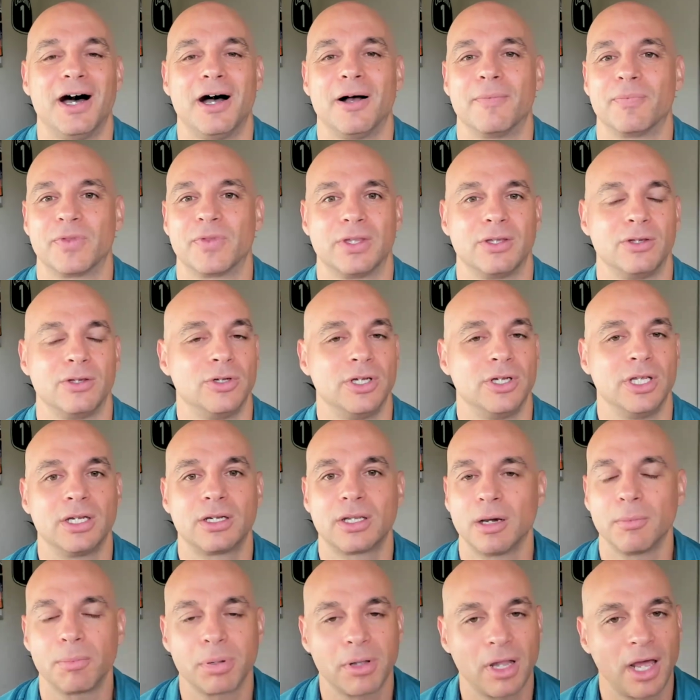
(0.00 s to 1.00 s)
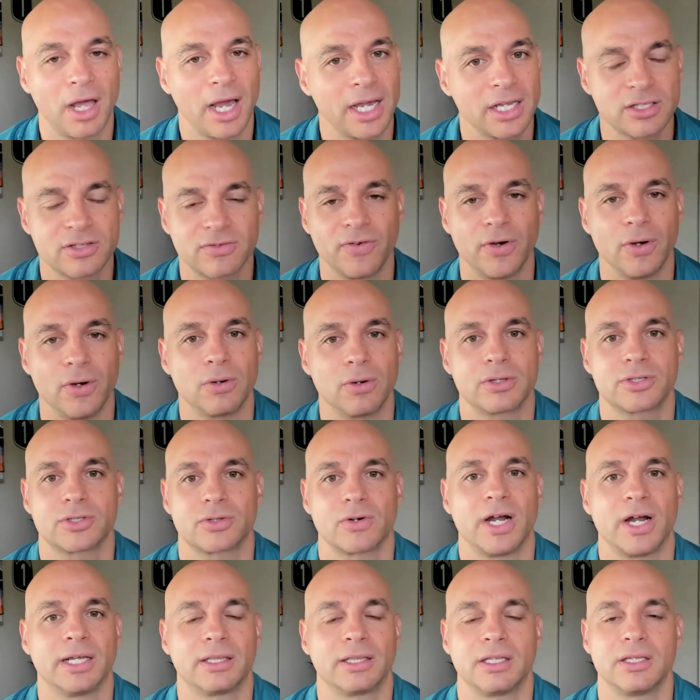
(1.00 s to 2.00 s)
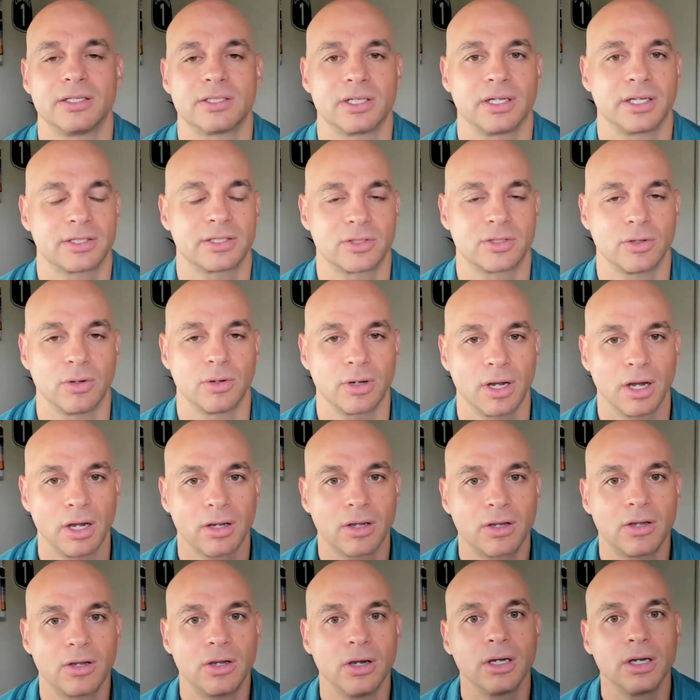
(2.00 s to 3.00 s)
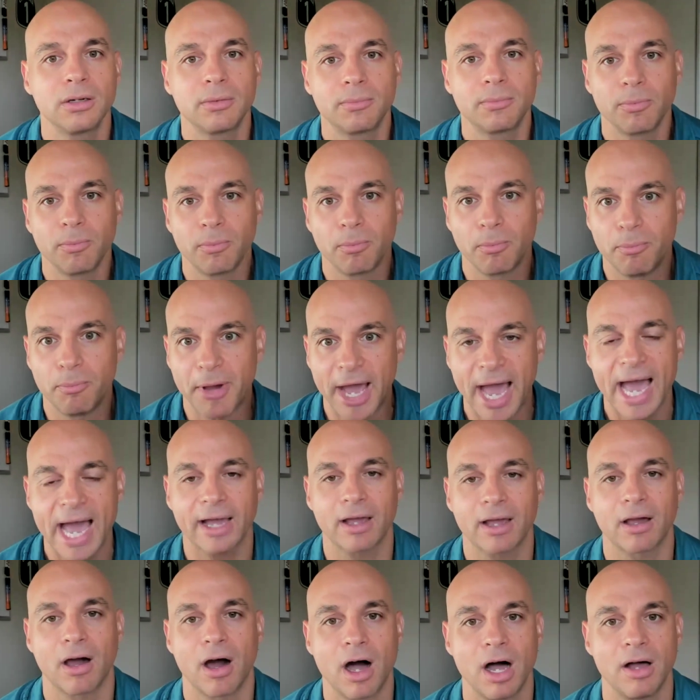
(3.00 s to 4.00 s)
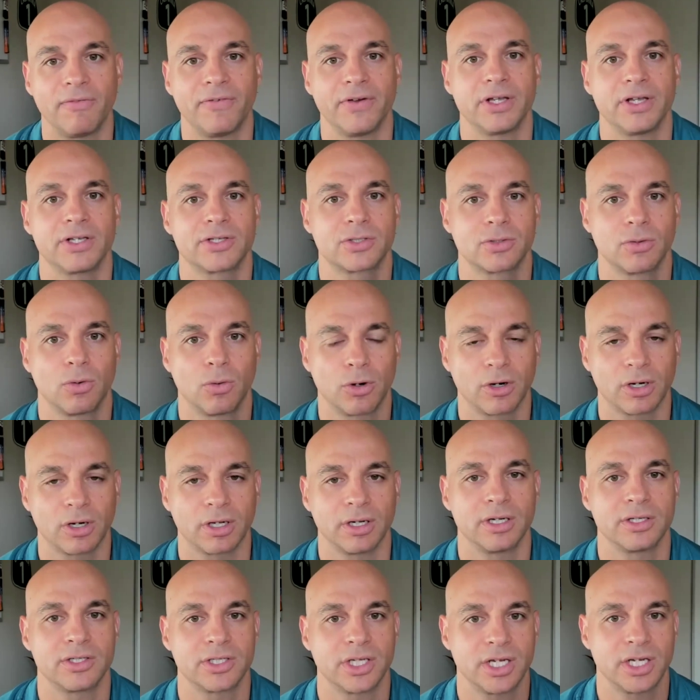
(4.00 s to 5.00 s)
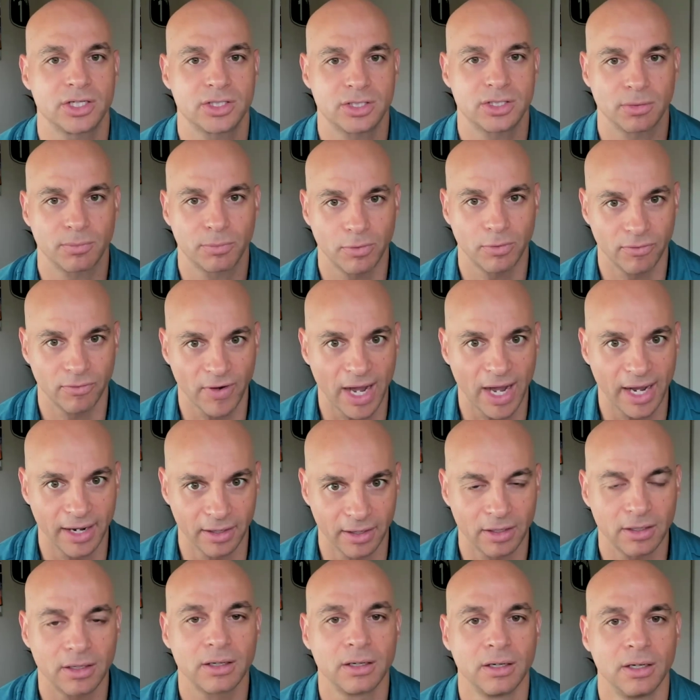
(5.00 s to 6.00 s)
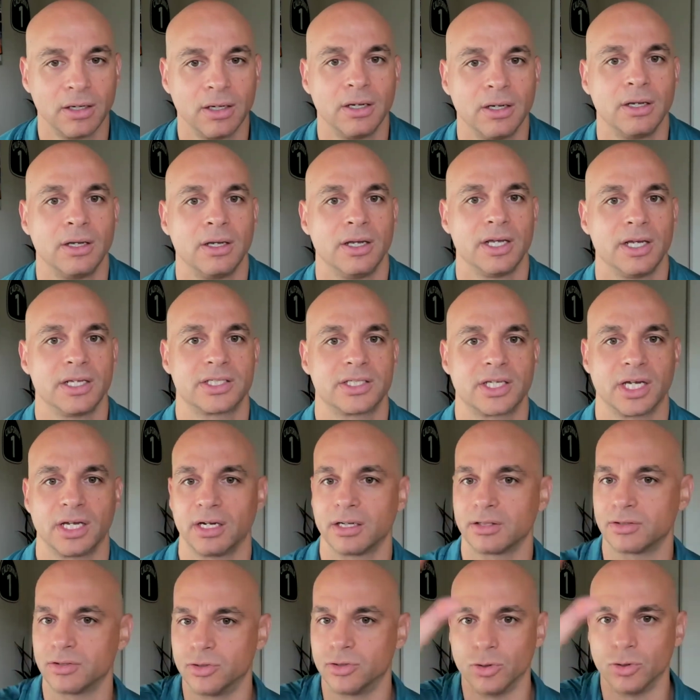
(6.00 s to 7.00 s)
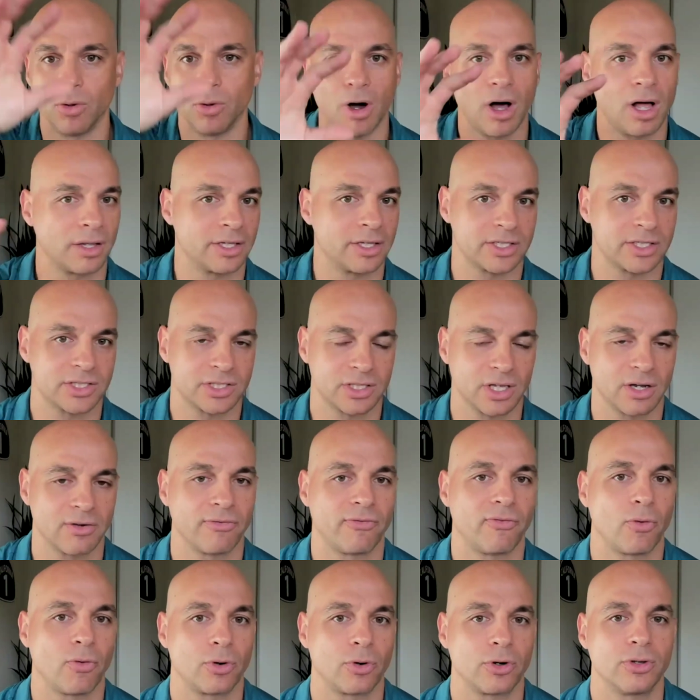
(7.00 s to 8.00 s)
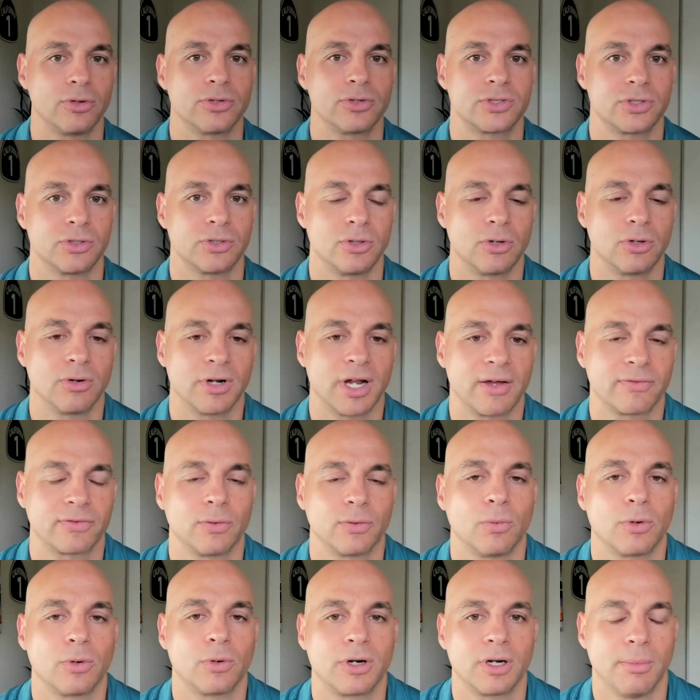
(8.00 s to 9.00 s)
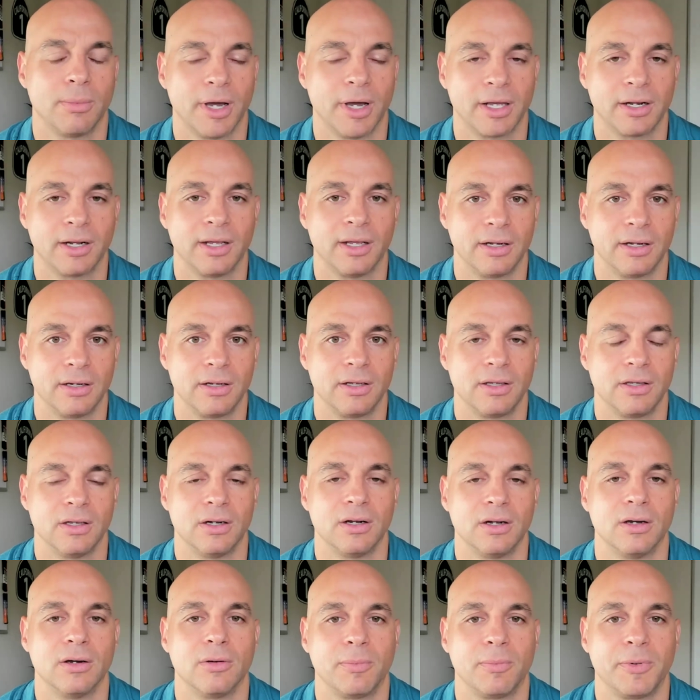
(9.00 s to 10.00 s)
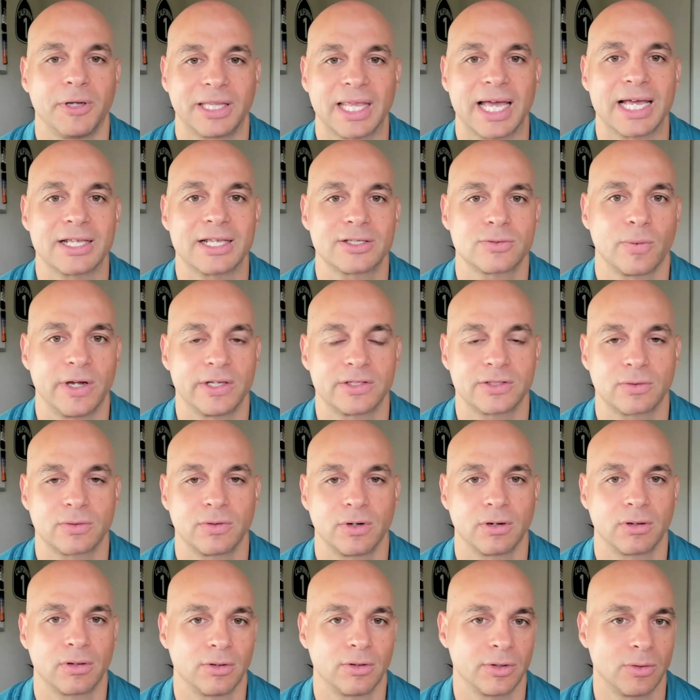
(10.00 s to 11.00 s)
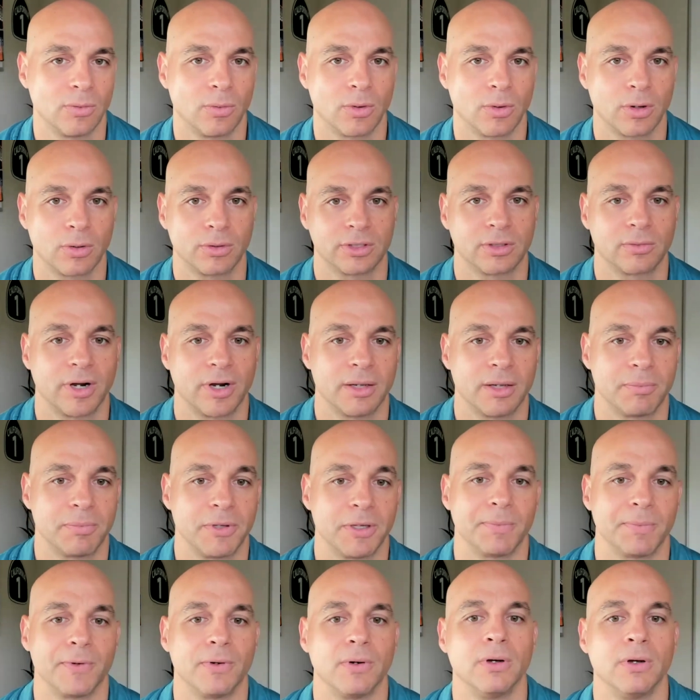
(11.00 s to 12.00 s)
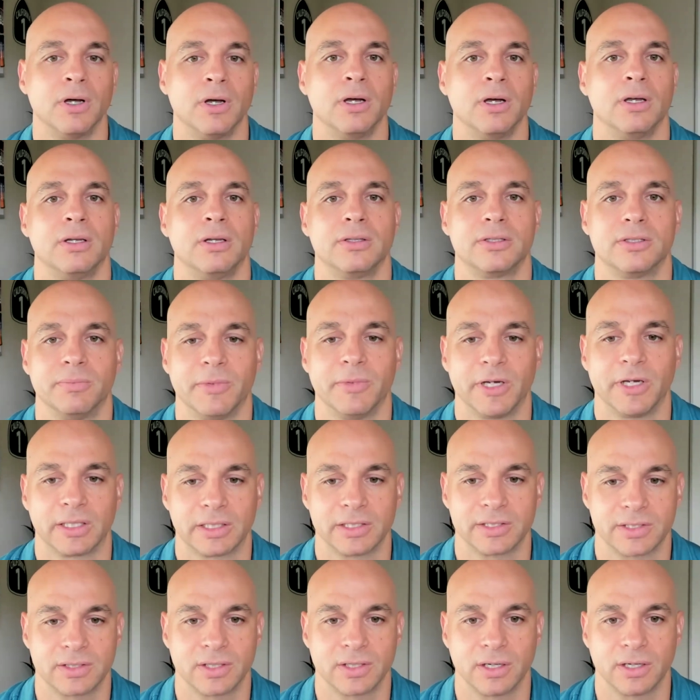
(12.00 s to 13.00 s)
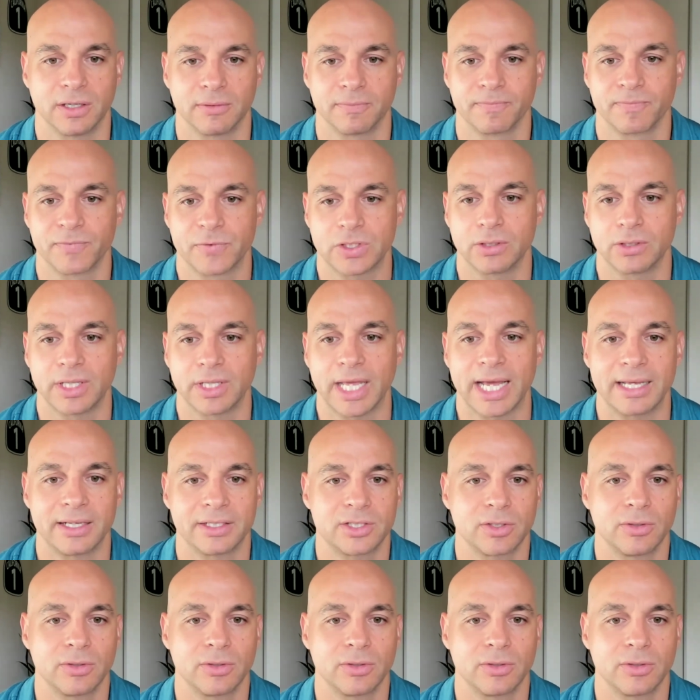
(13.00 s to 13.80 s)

You need compliance folks, right? These are so a good back office organization provider is going to do all this stuff for you, so you don't have to worry about it. But that's why it's critical you work with the right people to make this done. So